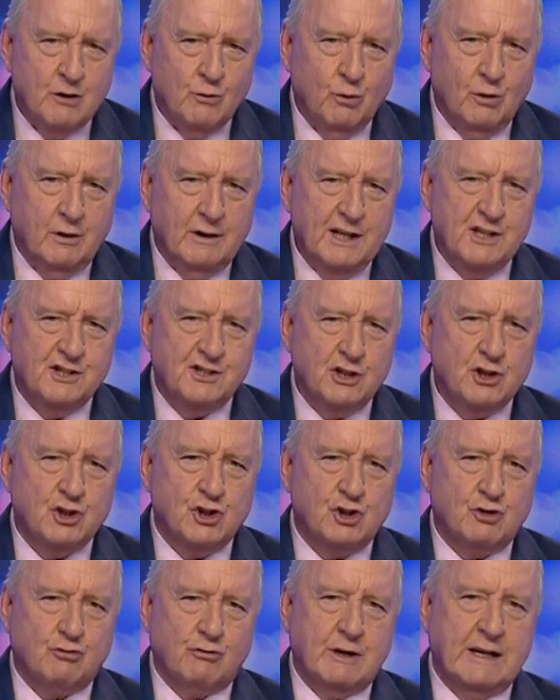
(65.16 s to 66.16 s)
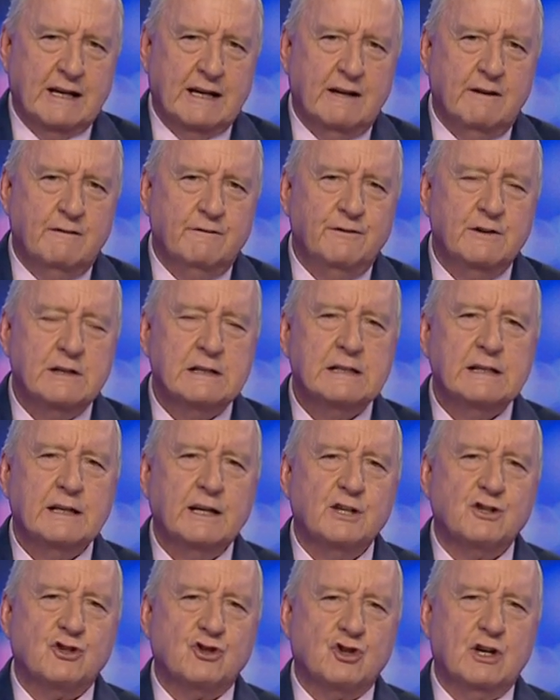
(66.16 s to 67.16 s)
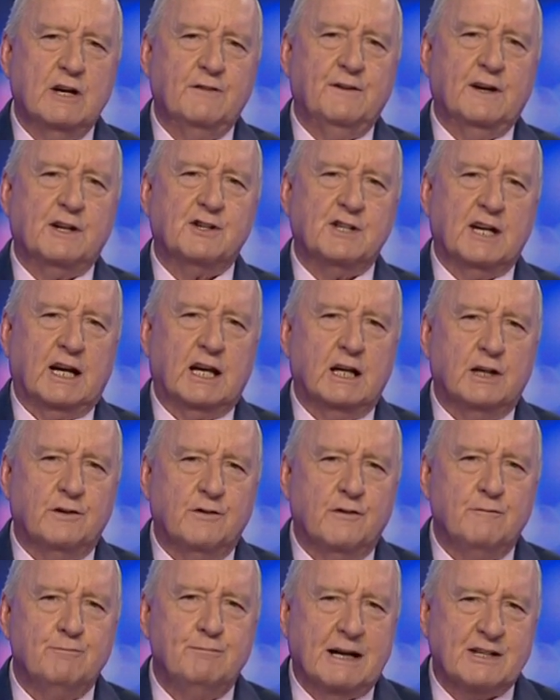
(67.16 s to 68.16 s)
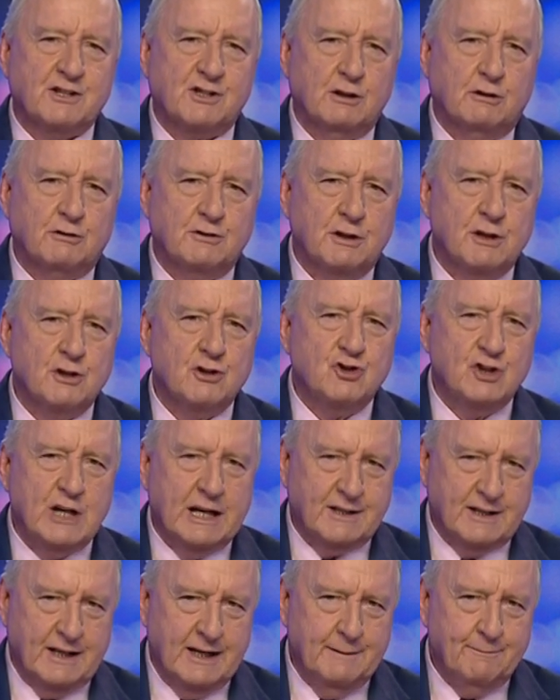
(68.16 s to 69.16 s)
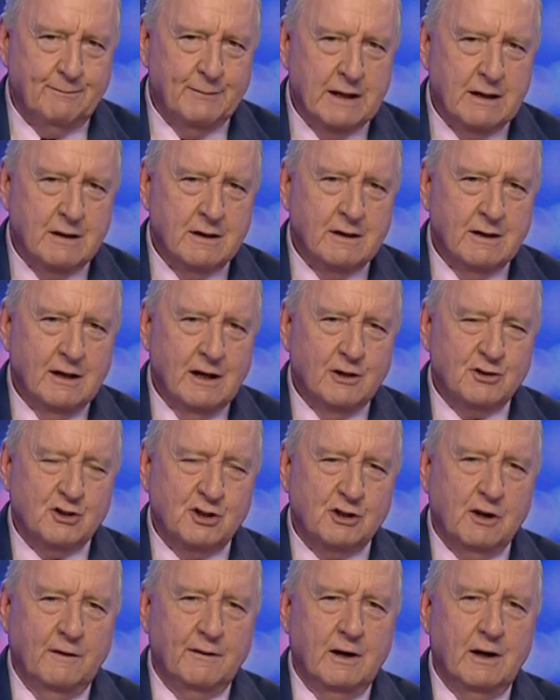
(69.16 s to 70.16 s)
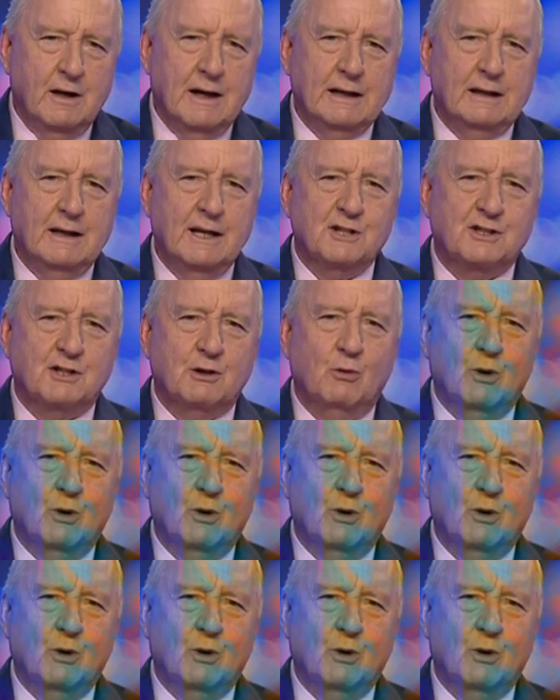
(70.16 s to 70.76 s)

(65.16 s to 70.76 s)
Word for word: Well, Lisa Shreeve is Chief Executive of Busselton Jetty, and she's on the line. Lisa,